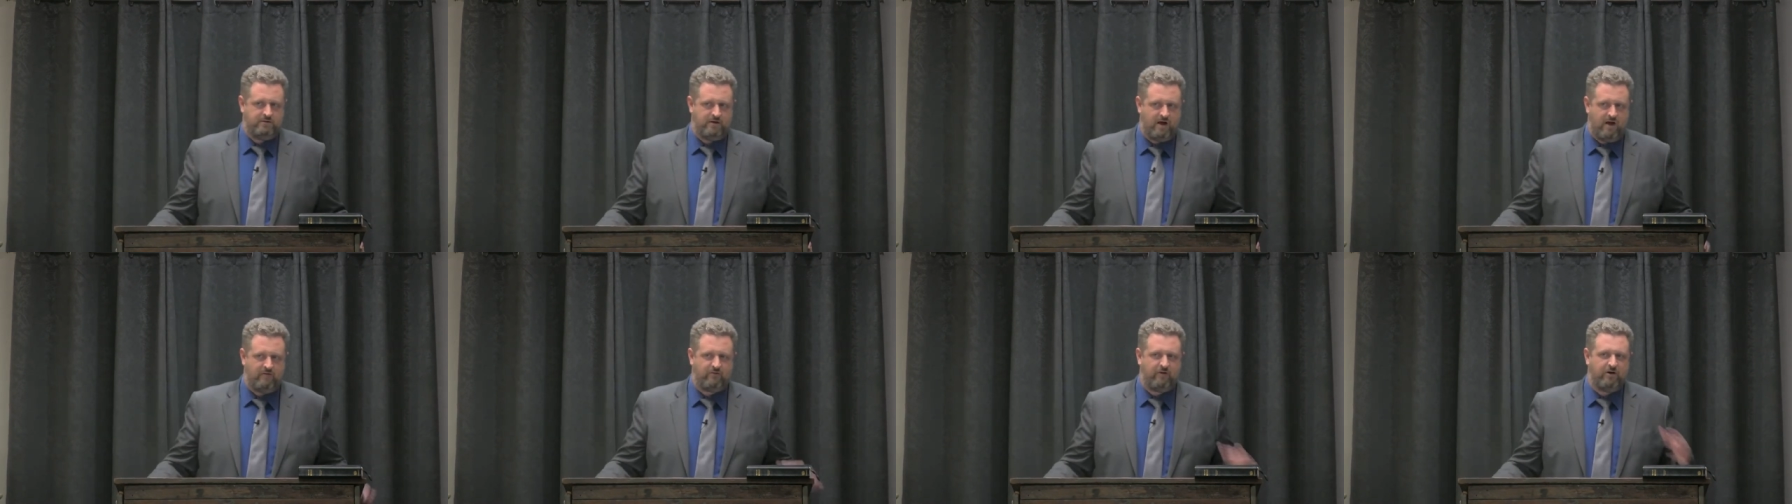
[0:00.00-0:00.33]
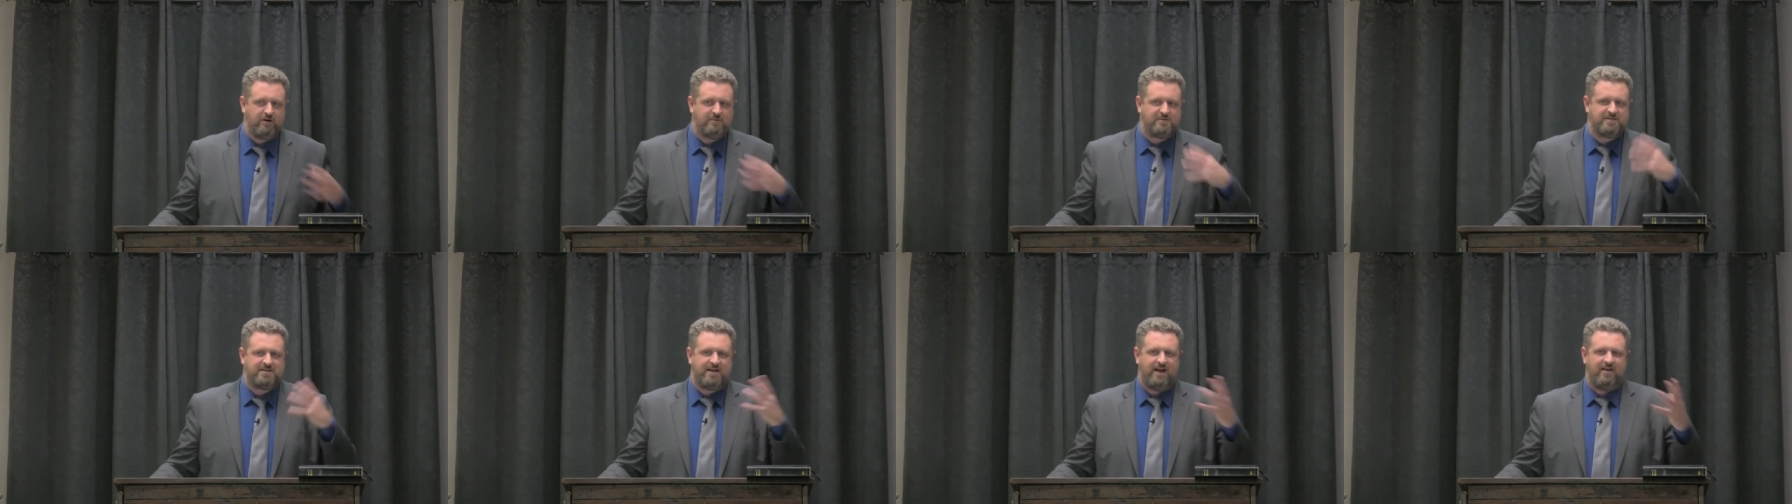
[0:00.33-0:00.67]
I've heard
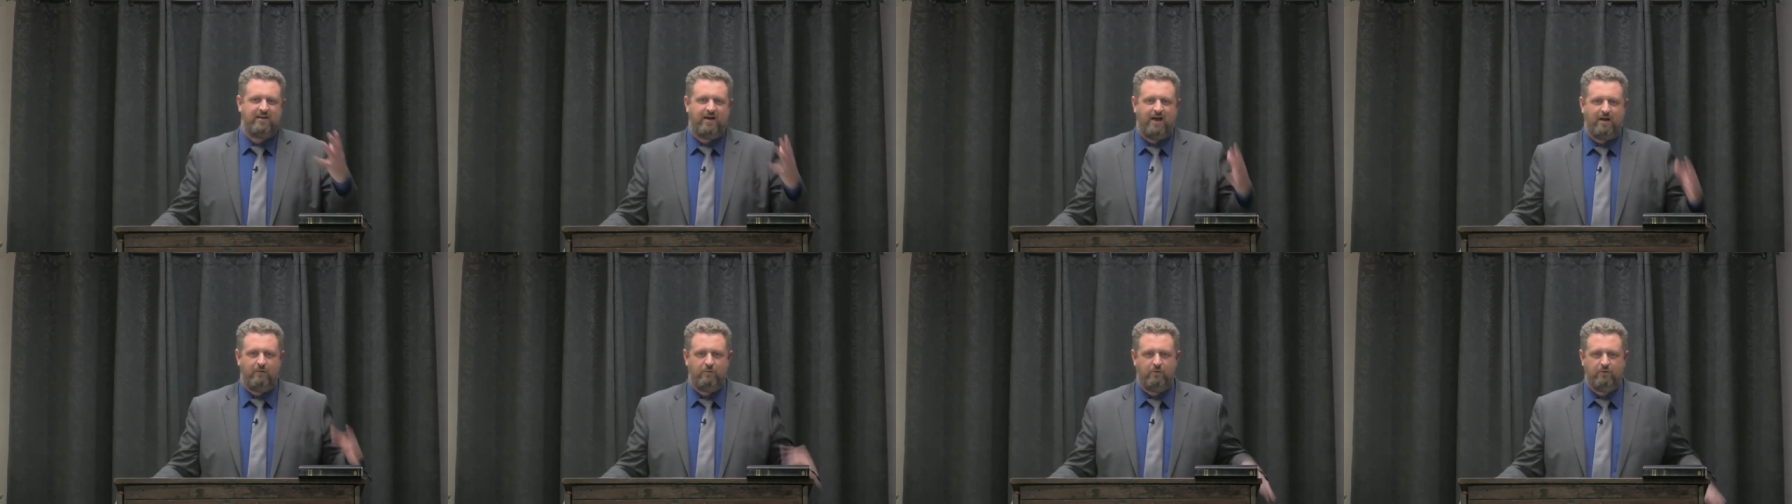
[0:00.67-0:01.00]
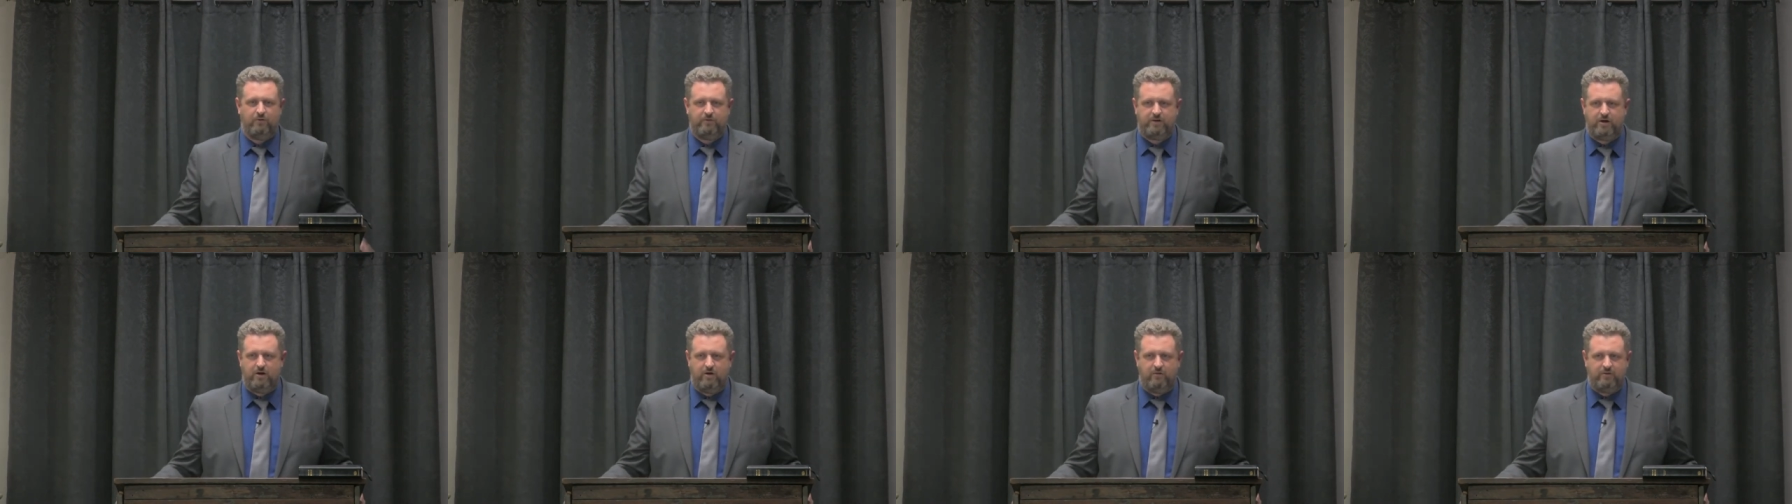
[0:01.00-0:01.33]
them say that.
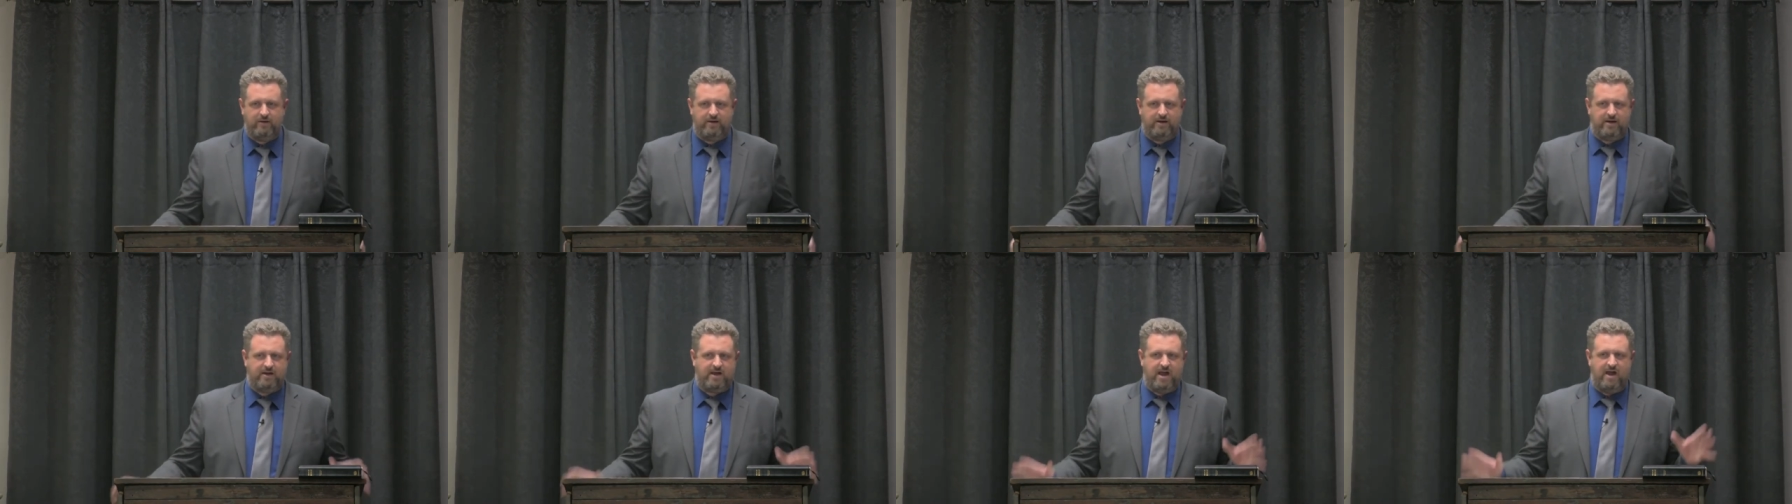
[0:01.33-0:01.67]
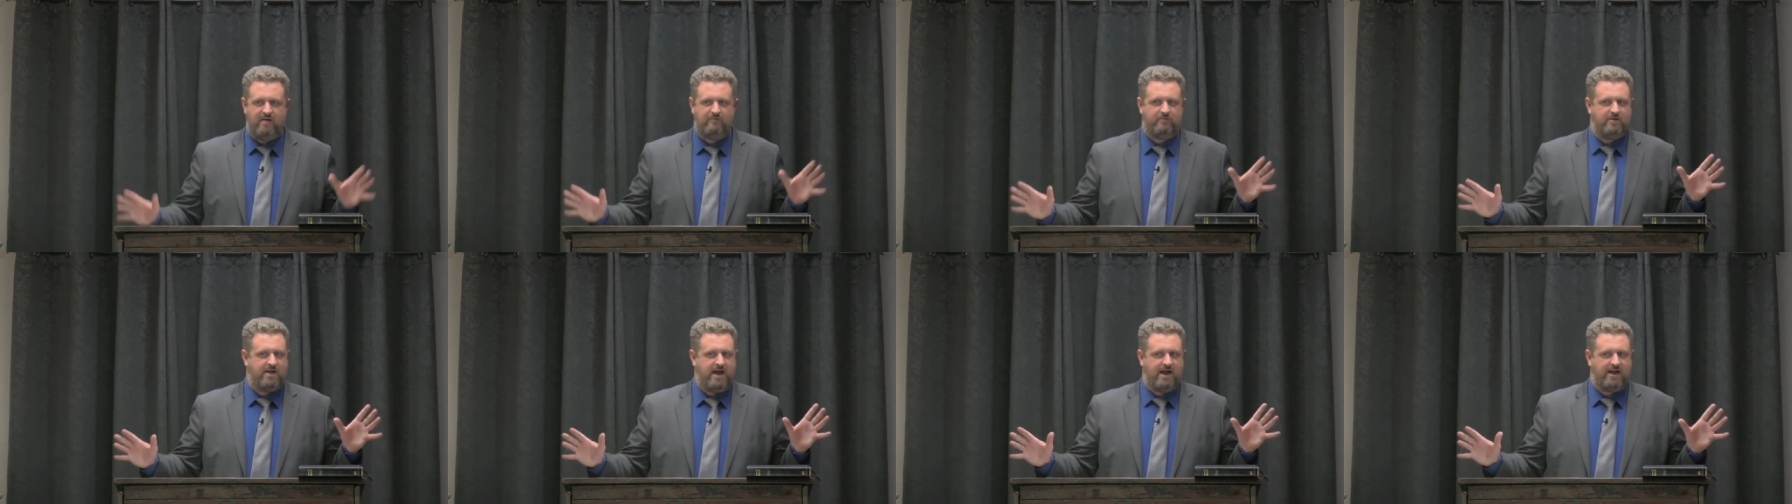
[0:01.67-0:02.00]
Well, you know, that he
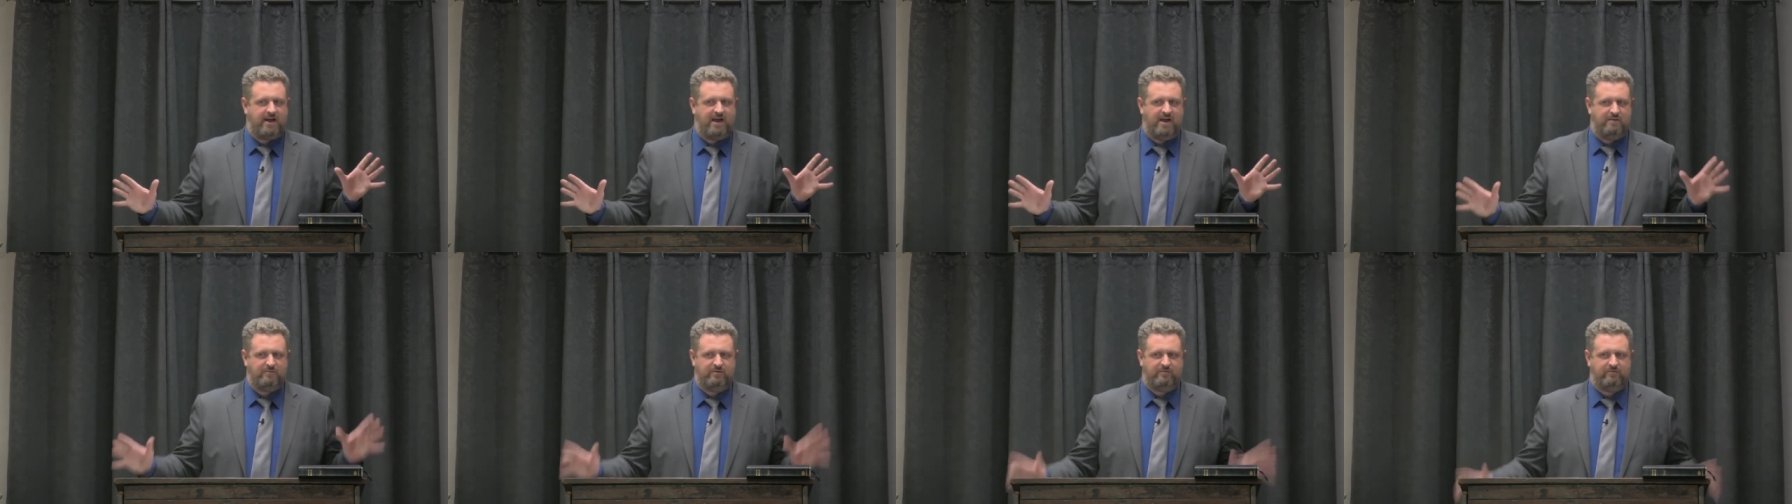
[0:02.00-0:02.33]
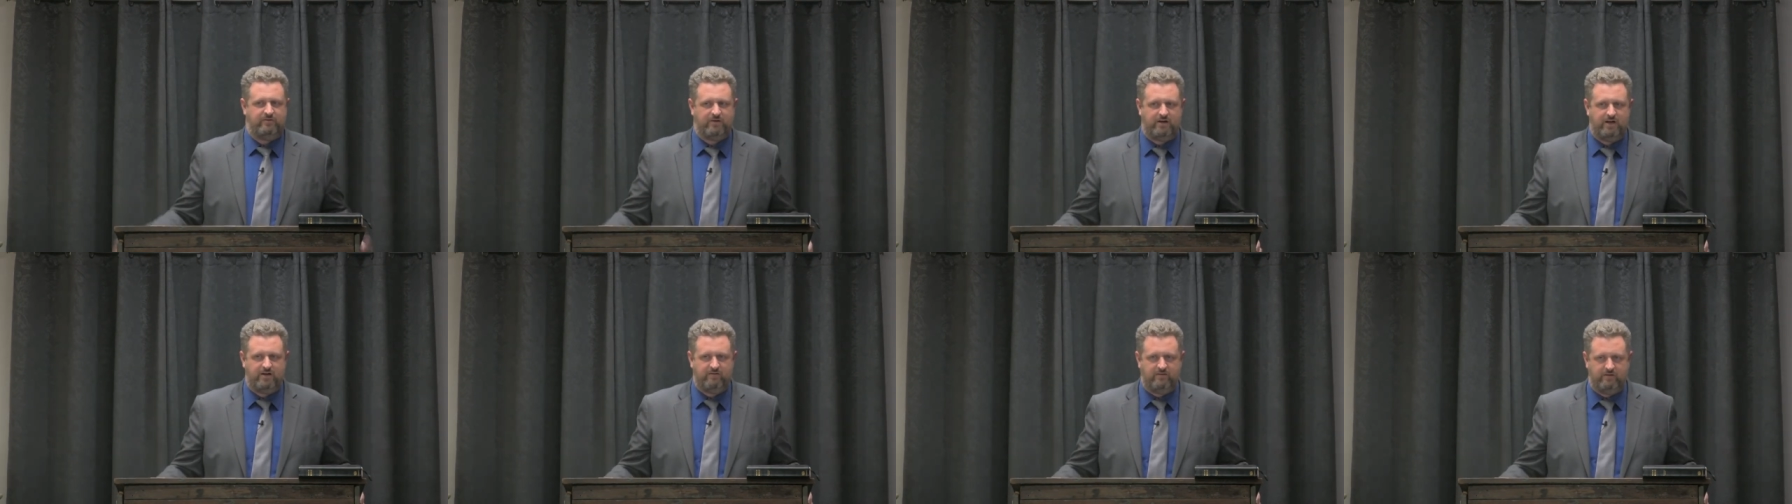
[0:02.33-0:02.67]
can't, that can't be
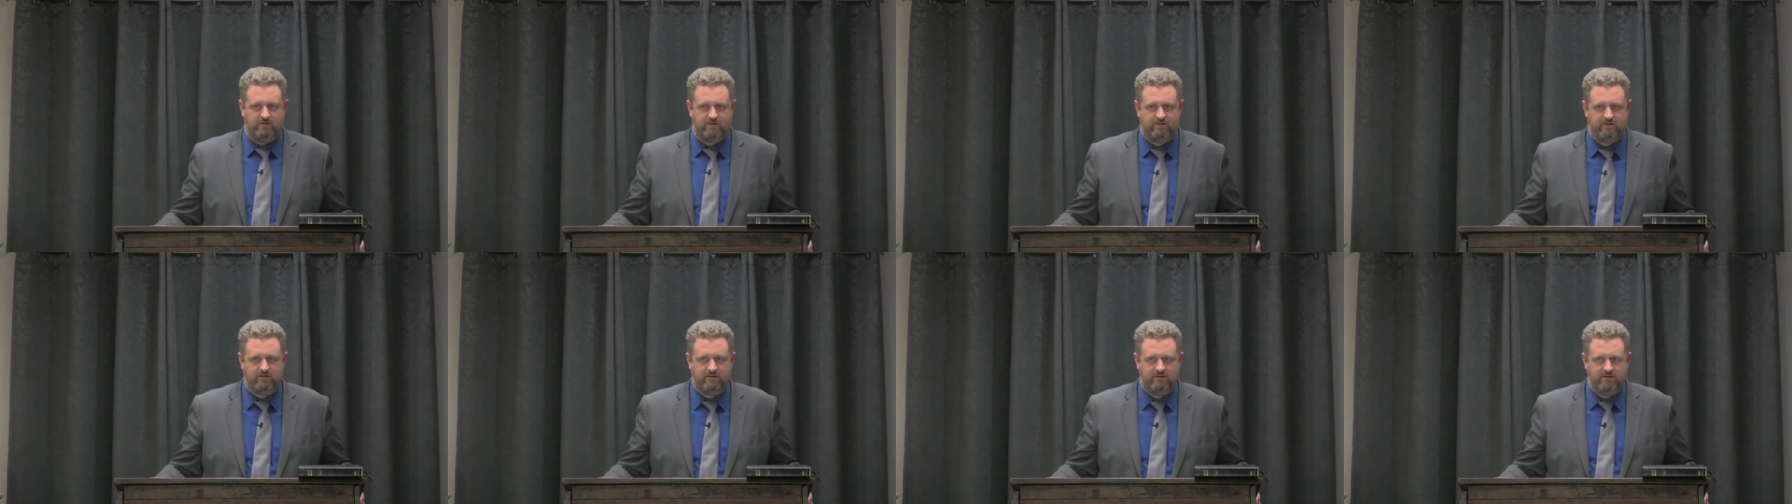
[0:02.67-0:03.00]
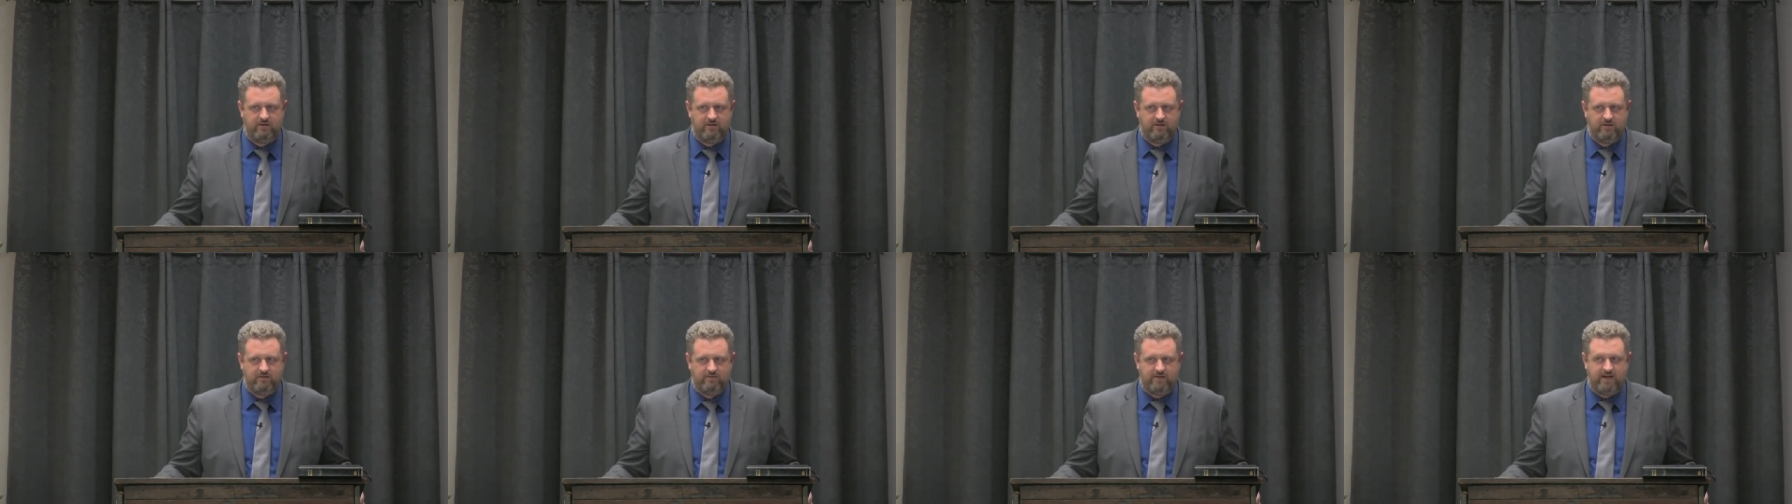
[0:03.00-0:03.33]
forgiven.
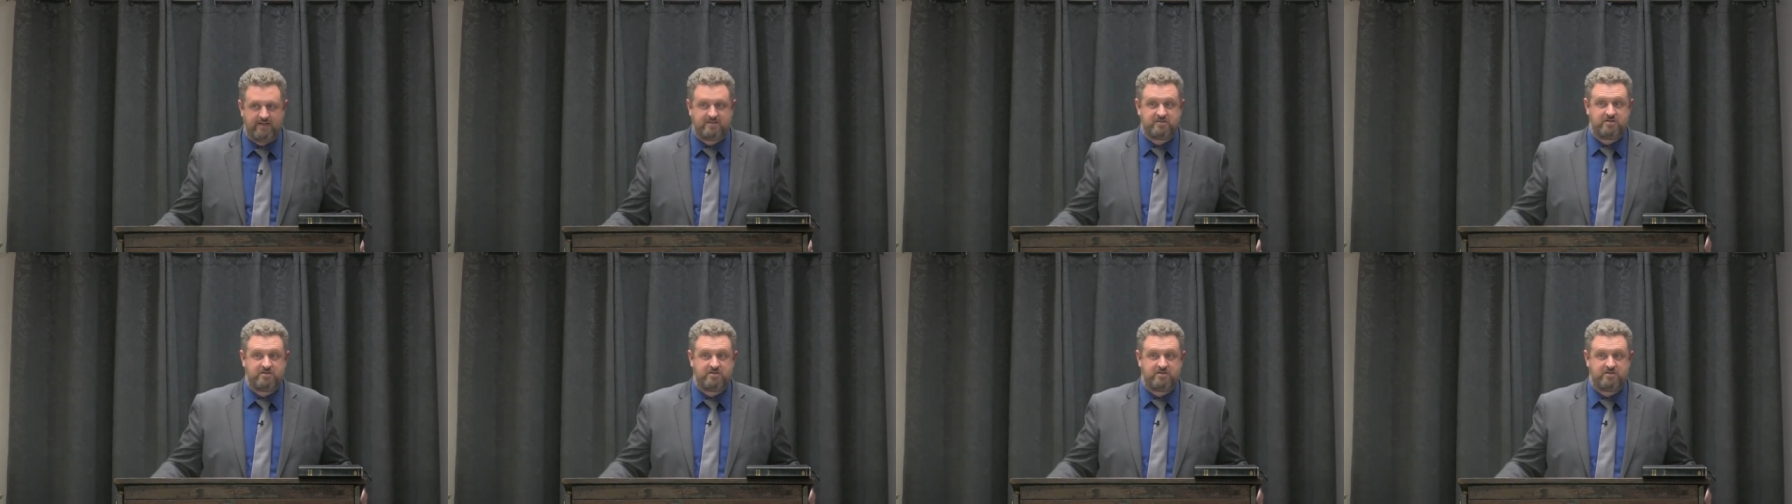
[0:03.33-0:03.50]
That's